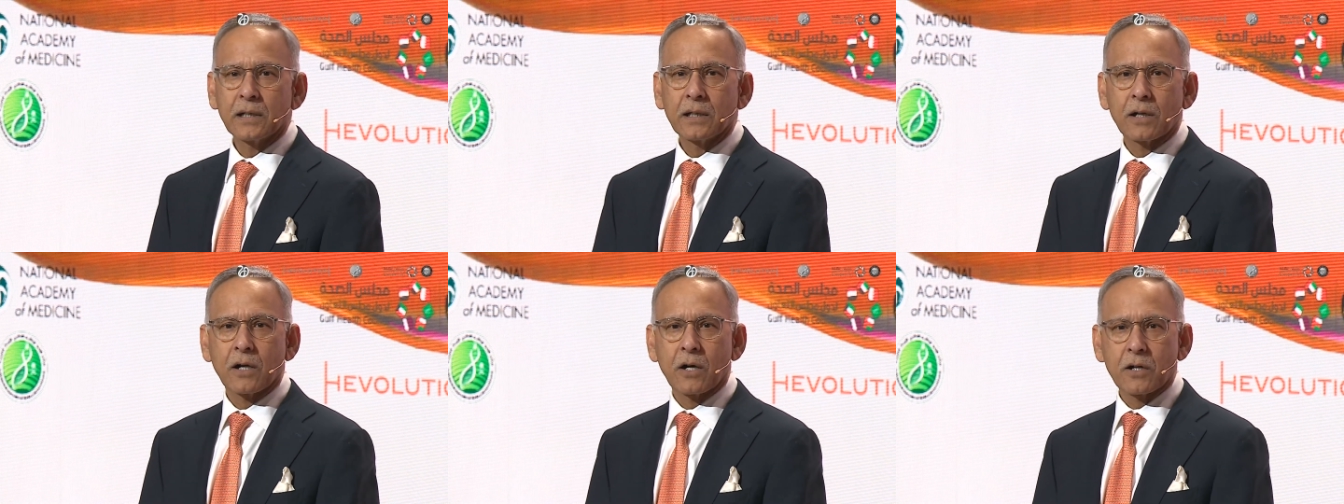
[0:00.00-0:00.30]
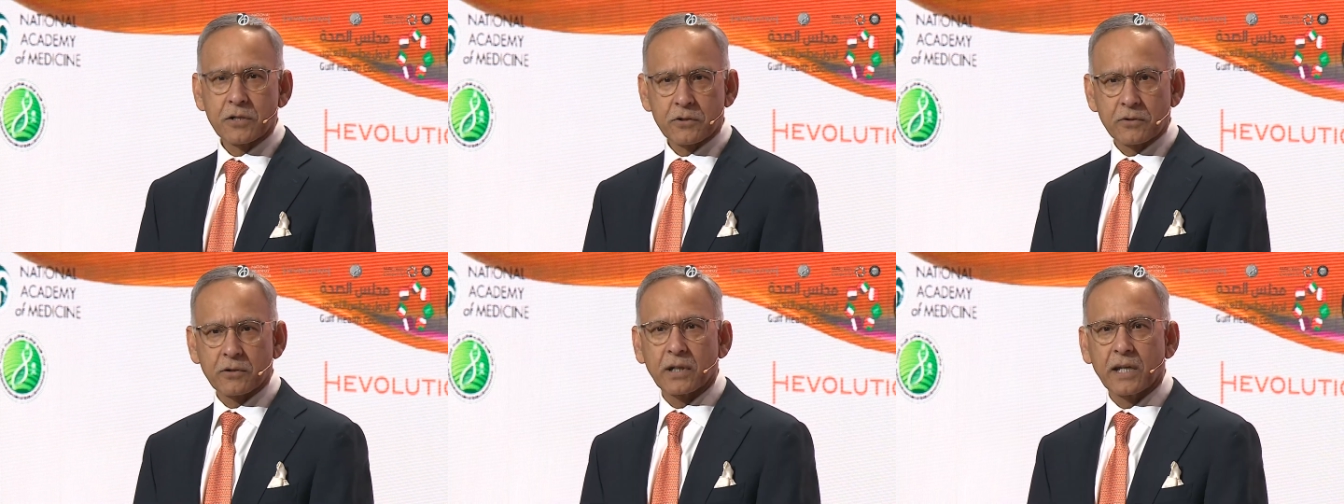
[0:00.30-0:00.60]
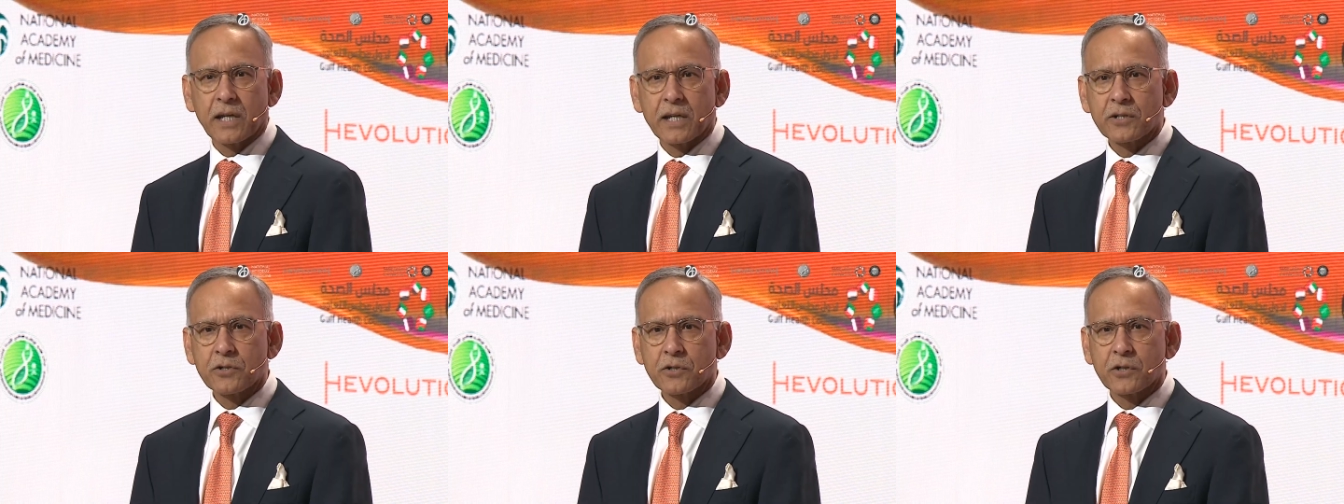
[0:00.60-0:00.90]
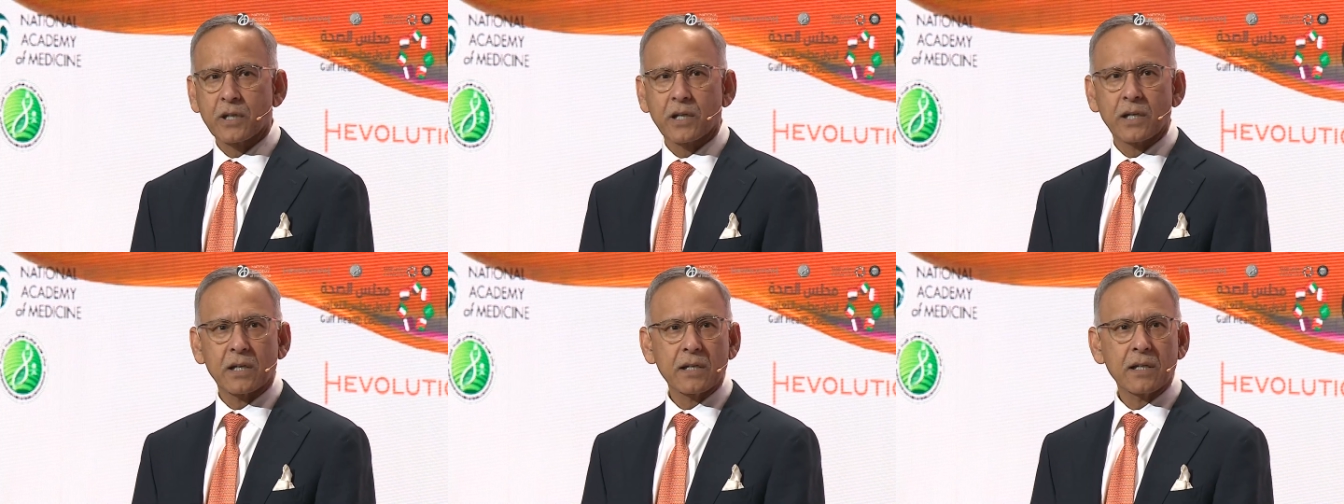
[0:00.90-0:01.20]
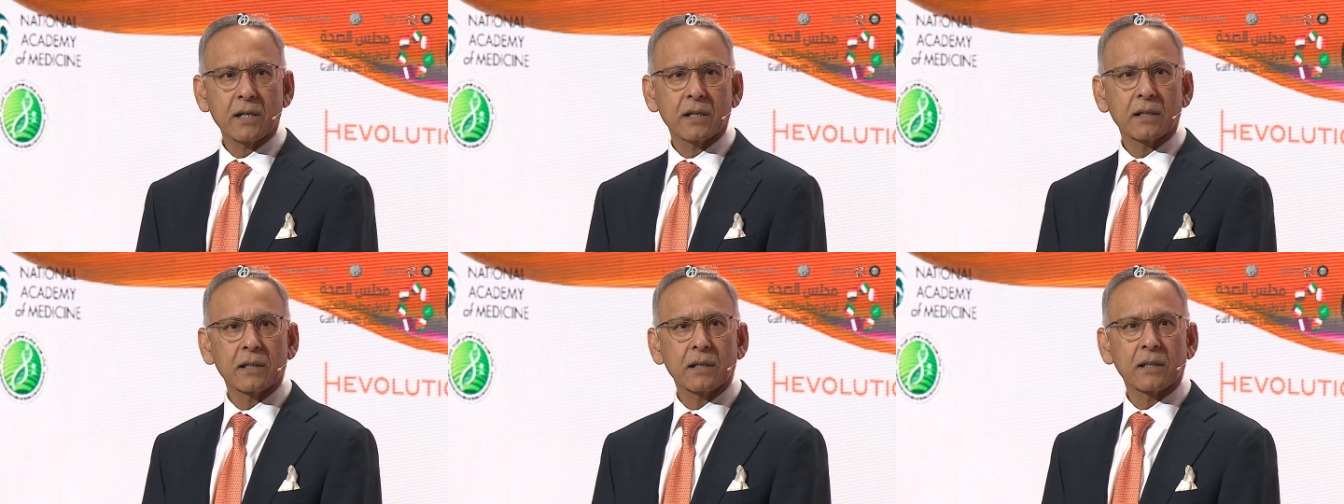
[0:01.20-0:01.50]
Australasia,
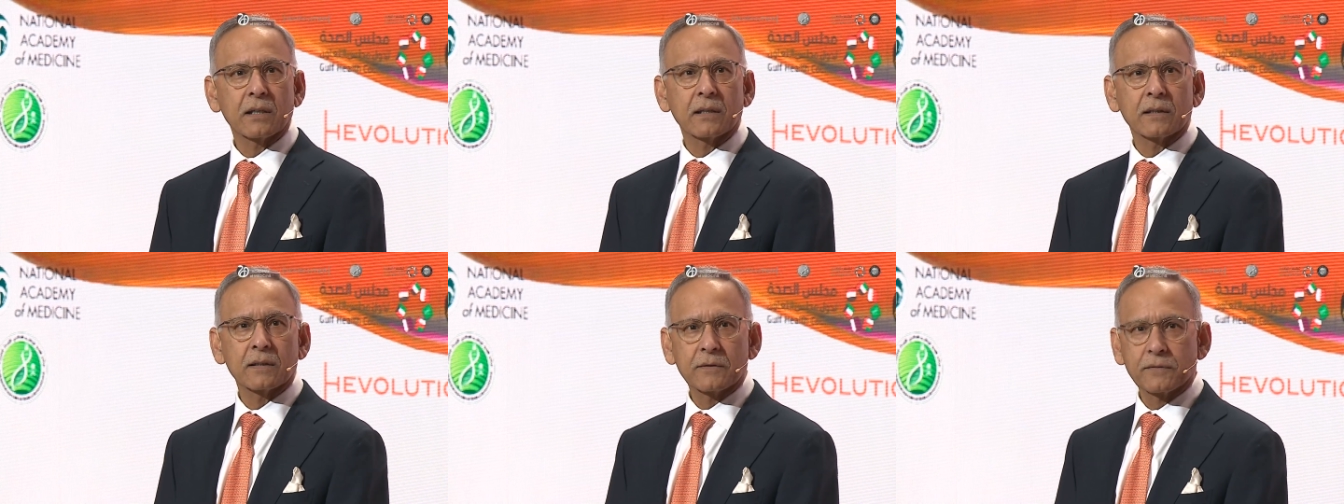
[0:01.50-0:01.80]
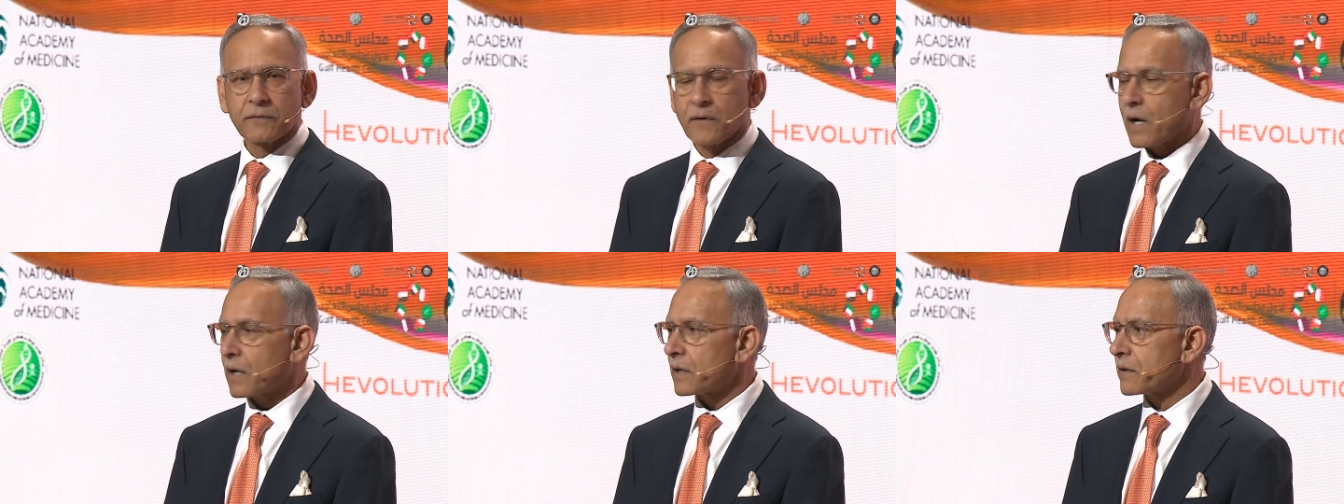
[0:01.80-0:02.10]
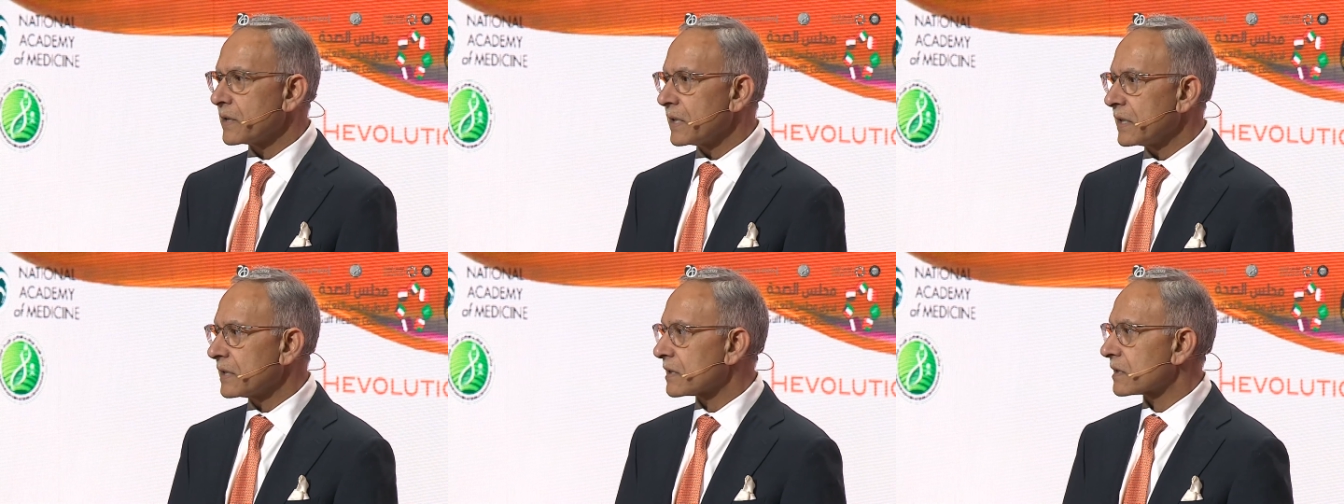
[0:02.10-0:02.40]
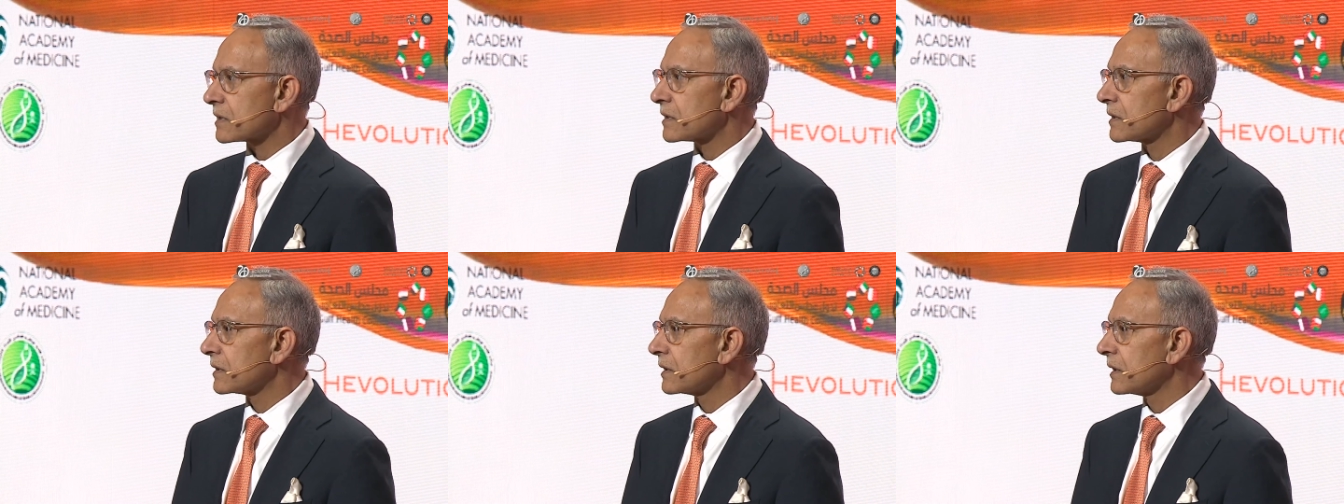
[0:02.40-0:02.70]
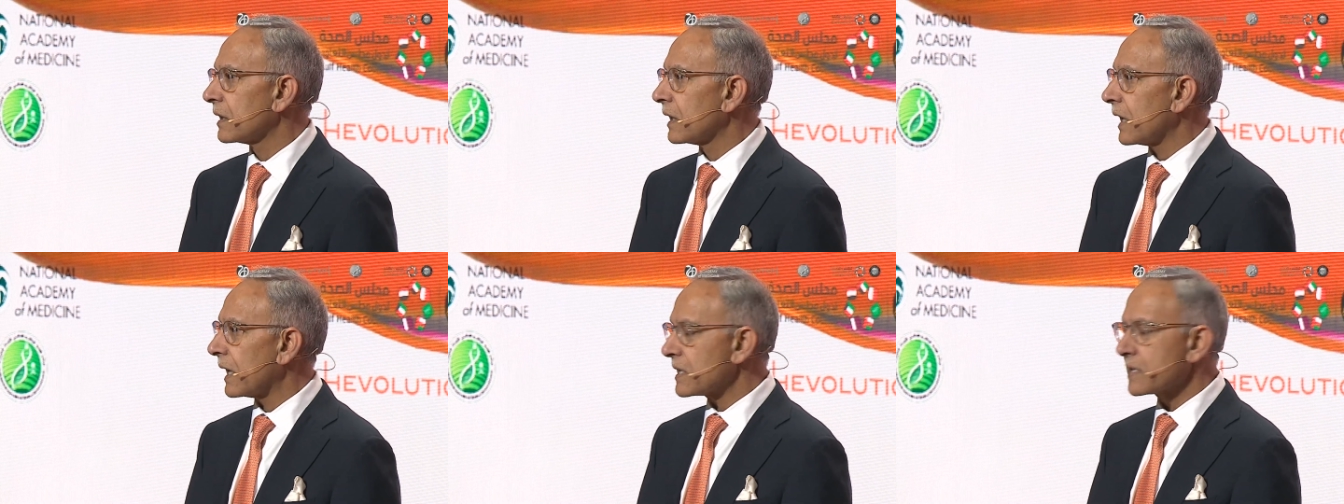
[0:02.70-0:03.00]
the Far East,
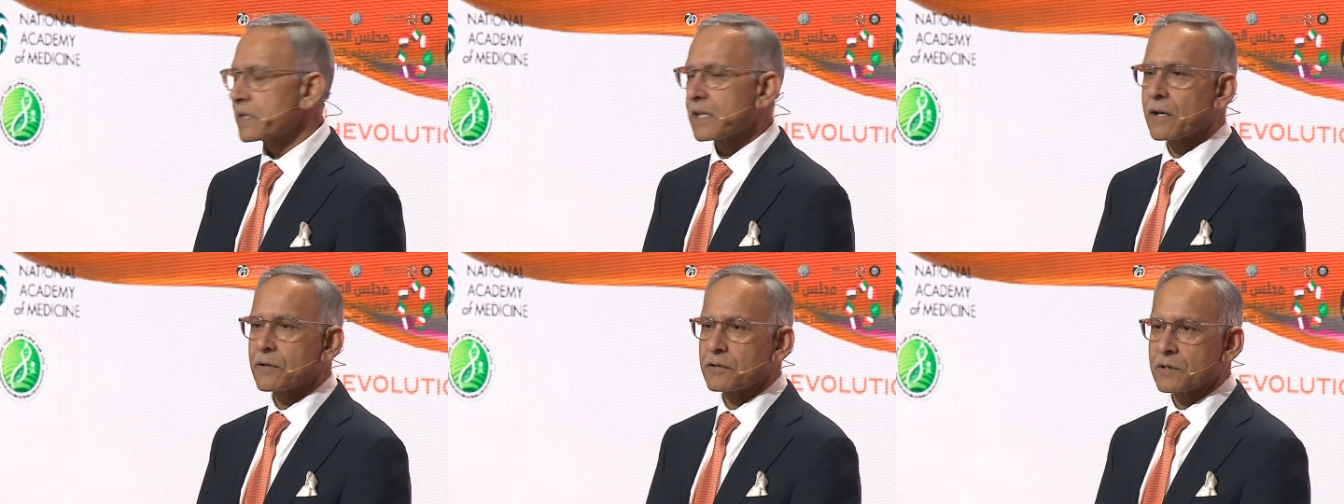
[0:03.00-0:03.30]
and South